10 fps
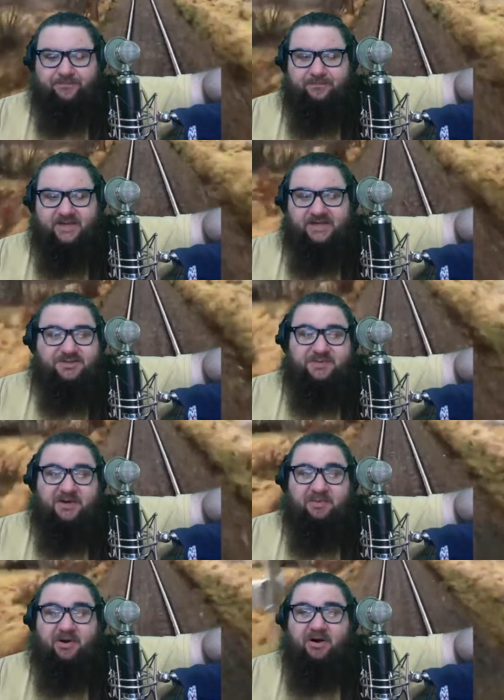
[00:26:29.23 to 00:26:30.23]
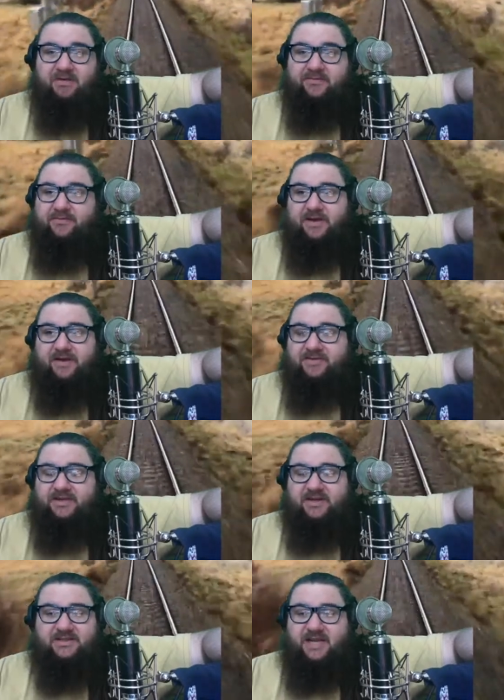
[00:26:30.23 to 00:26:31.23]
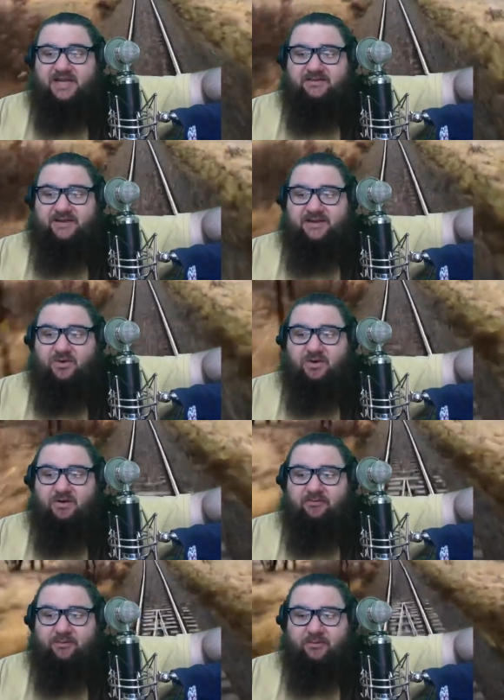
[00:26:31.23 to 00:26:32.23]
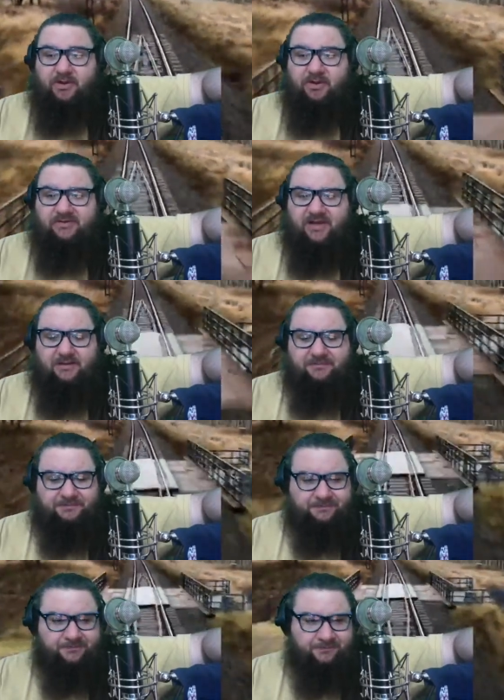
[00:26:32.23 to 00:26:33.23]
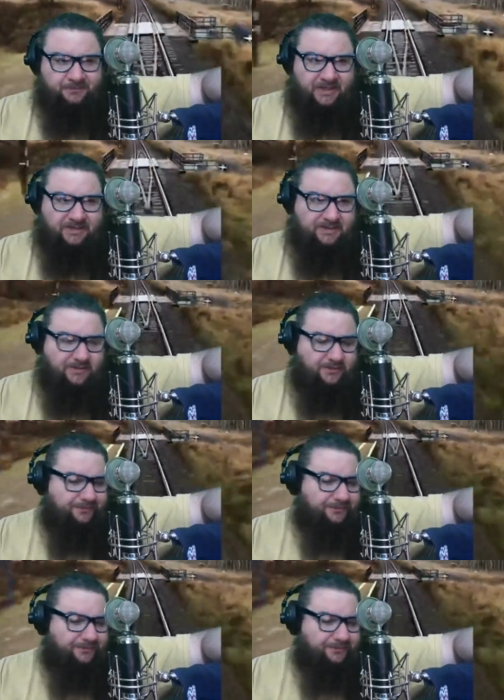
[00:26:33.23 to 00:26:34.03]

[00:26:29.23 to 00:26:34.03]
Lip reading: he's just been a part of everything these guys have had going on for a real long time. So